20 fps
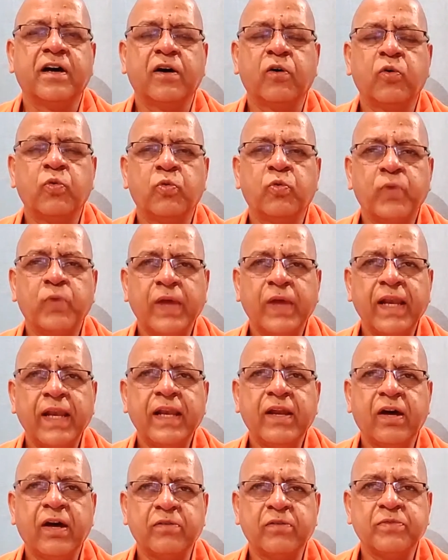
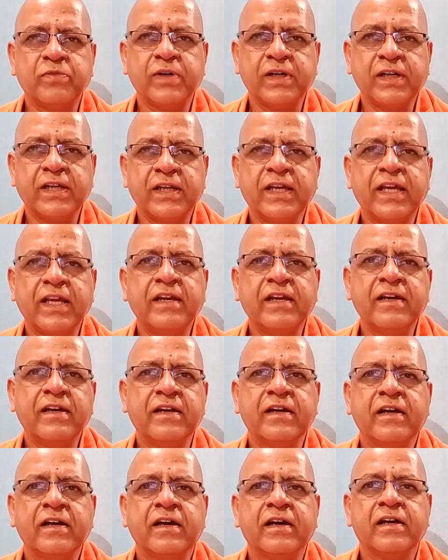will or working,
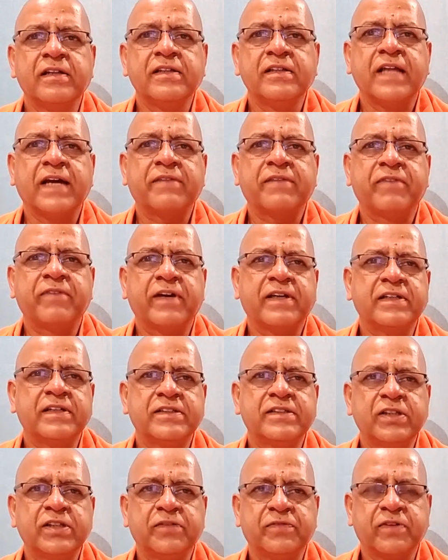the
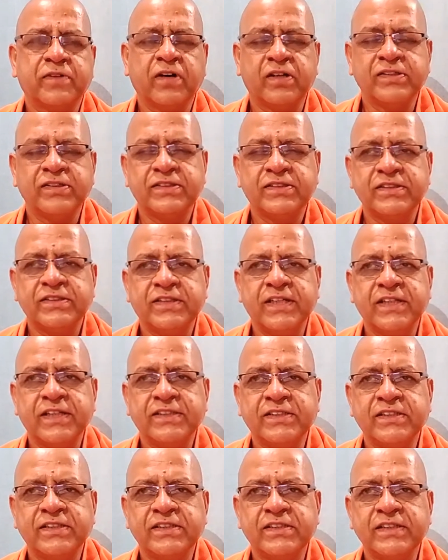faculty of
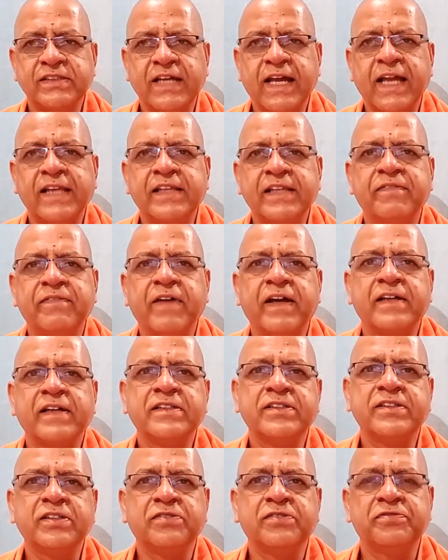concentration, and the
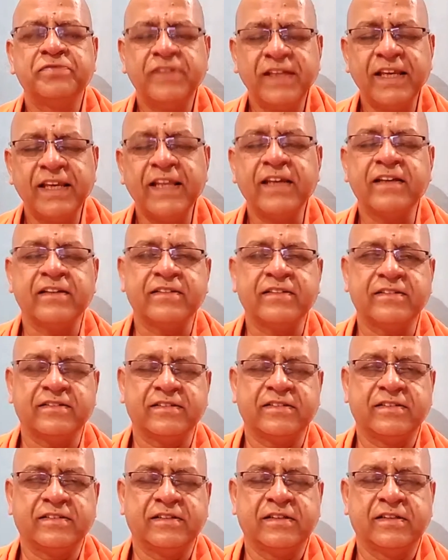faculty of feeling.
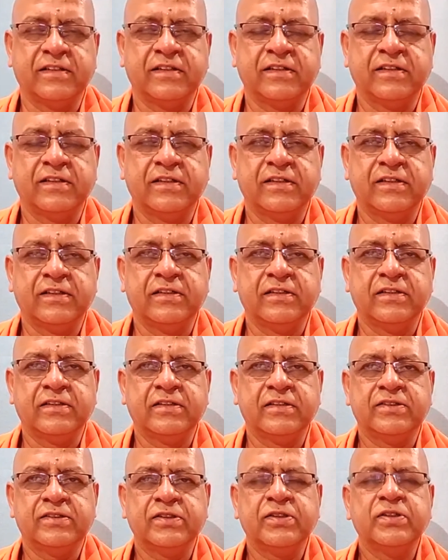
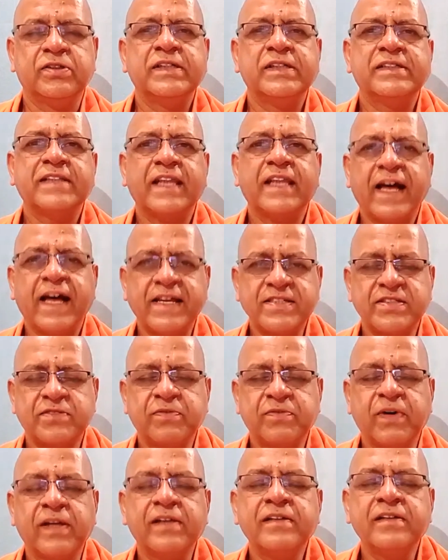So it's the last
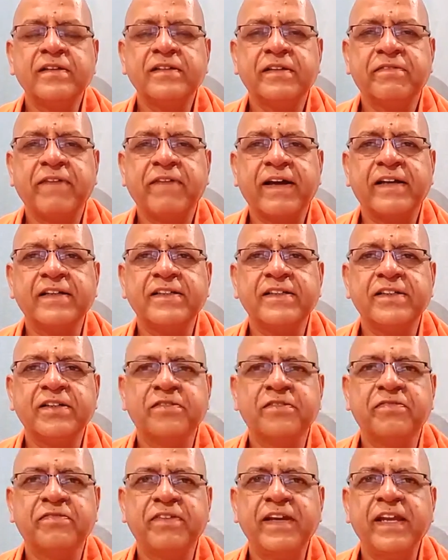one, the faculty of
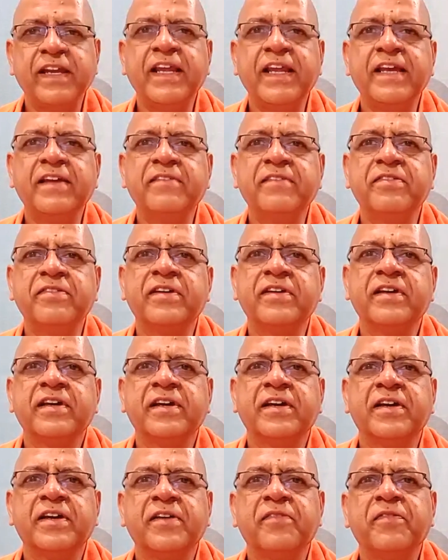feeling,
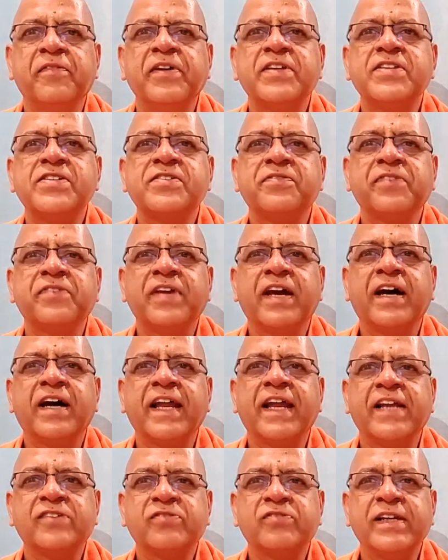which we are
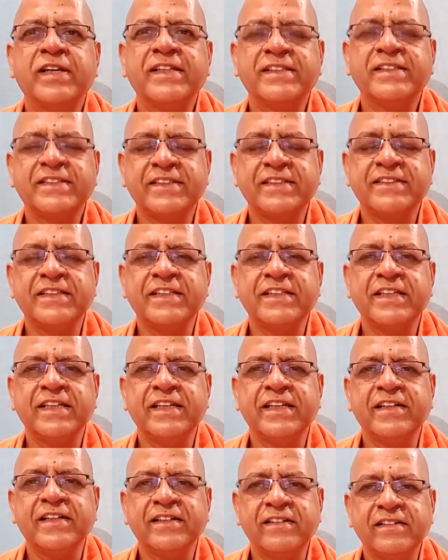actually discussing
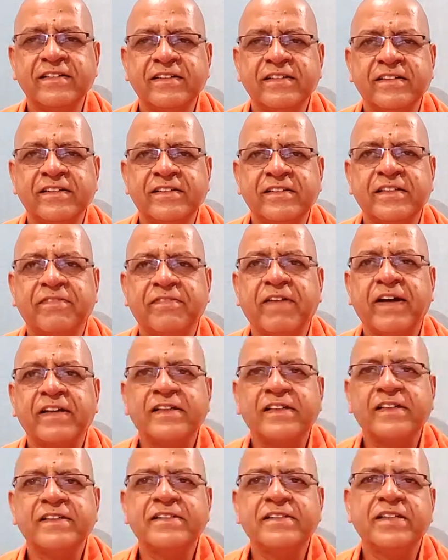here, the
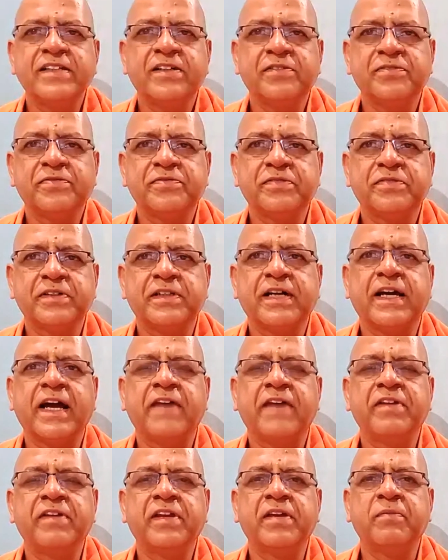faculty of
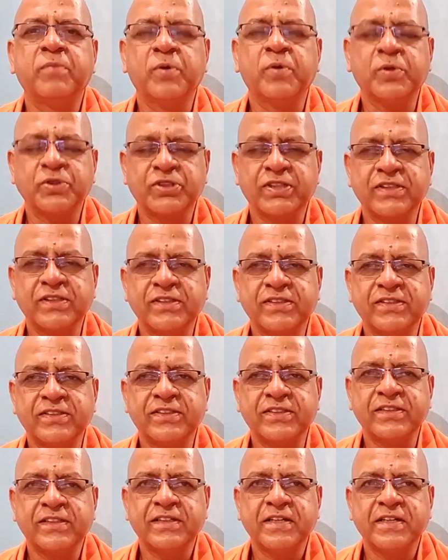having emotions.